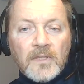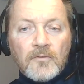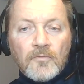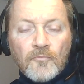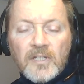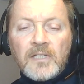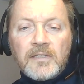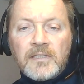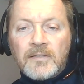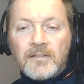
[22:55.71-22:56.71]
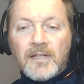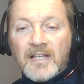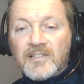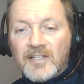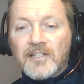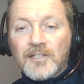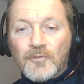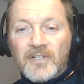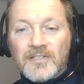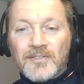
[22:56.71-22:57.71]
really has an
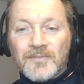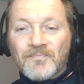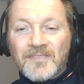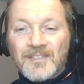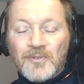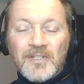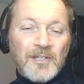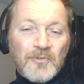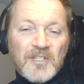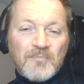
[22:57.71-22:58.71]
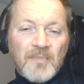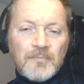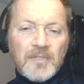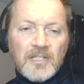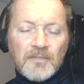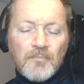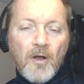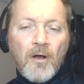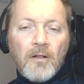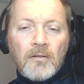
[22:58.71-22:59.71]
increase. So the increase might be
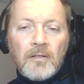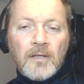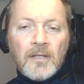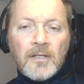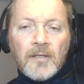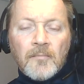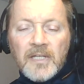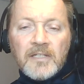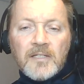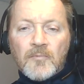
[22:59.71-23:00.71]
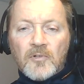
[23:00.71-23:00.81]
small, medium, or